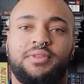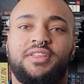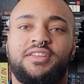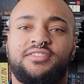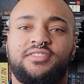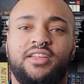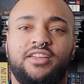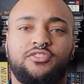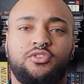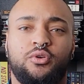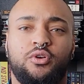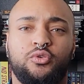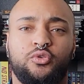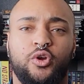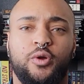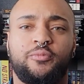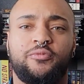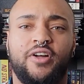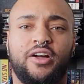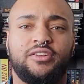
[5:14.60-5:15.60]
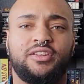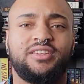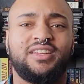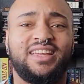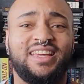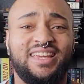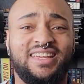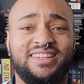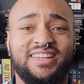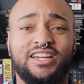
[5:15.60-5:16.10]
this led to a group founding
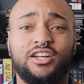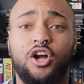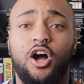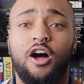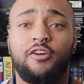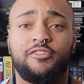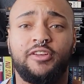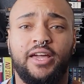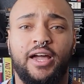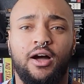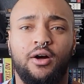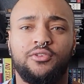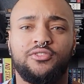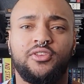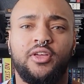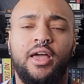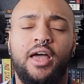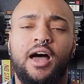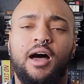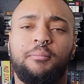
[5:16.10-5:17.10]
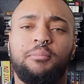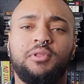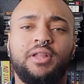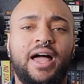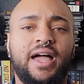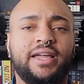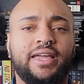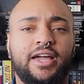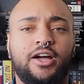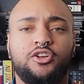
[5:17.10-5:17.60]
the Enik Coffeehouse, a
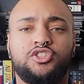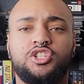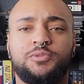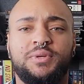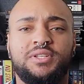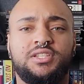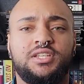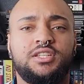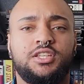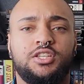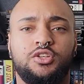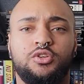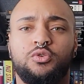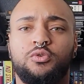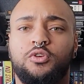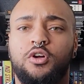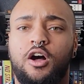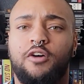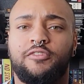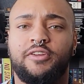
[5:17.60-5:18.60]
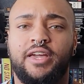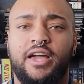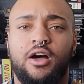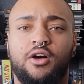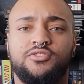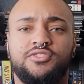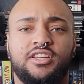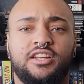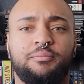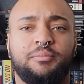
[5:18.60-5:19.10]
black LGBTQ
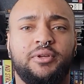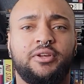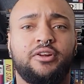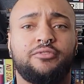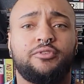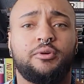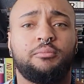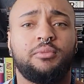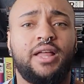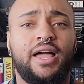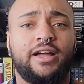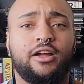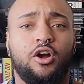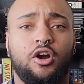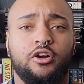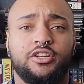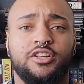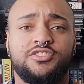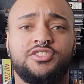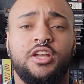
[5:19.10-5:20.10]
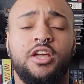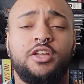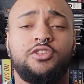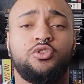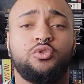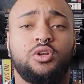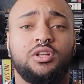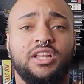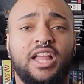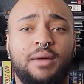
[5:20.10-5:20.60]
coffeehouse that appeared for black artists
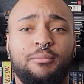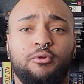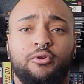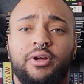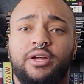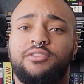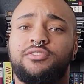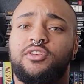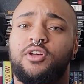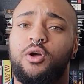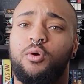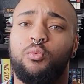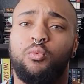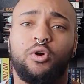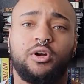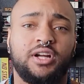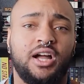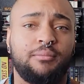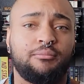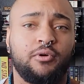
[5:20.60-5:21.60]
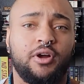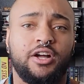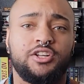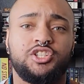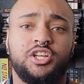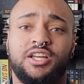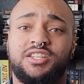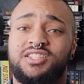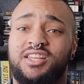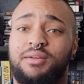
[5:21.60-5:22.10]
to collaborate, work on
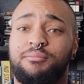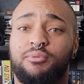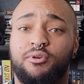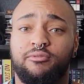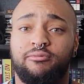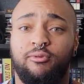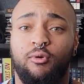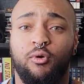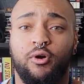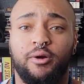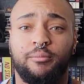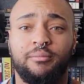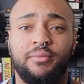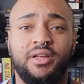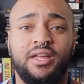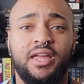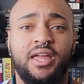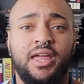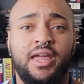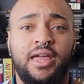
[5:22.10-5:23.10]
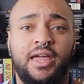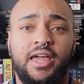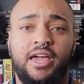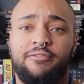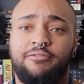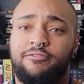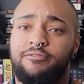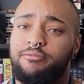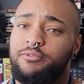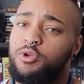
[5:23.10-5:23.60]
projects, and perform.
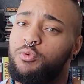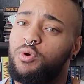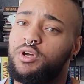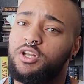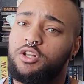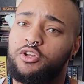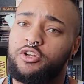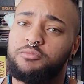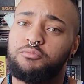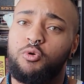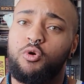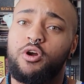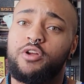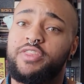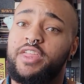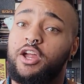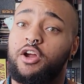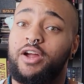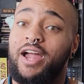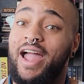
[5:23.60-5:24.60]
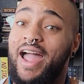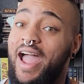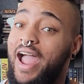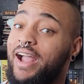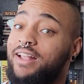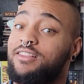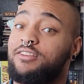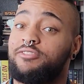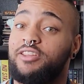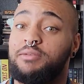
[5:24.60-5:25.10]
If you want to learn more, they are
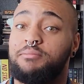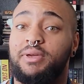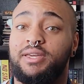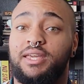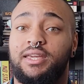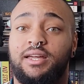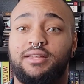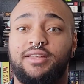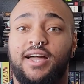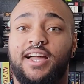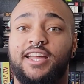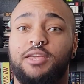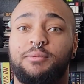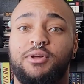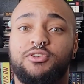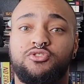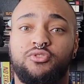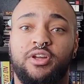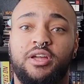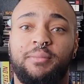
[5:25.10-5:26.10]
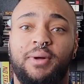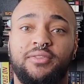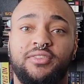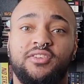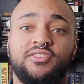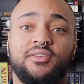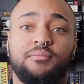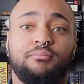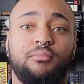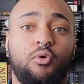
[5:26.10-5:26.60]
actively making a documentary about
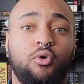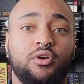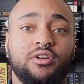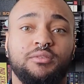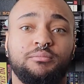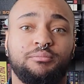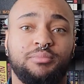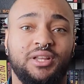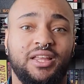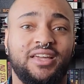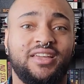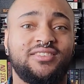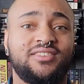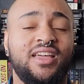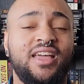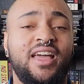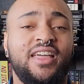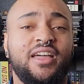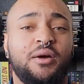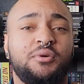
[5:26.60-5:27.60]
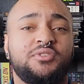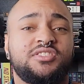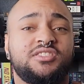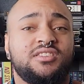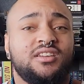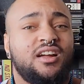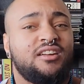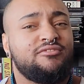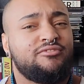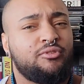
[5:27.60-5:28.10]
this important place that
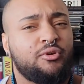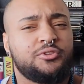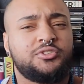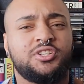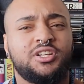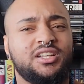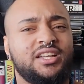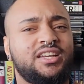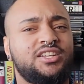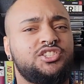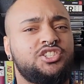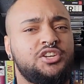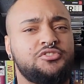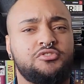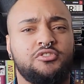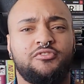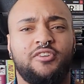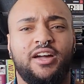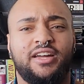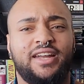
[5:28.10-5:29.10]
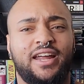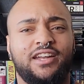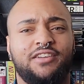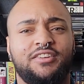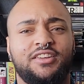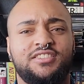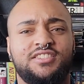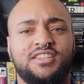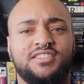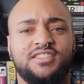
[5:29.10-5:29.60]
was unfortunately gentrified out of
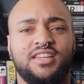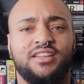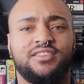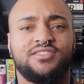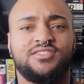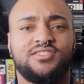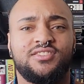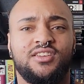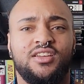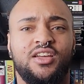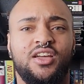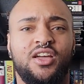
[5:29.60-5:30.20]
existence.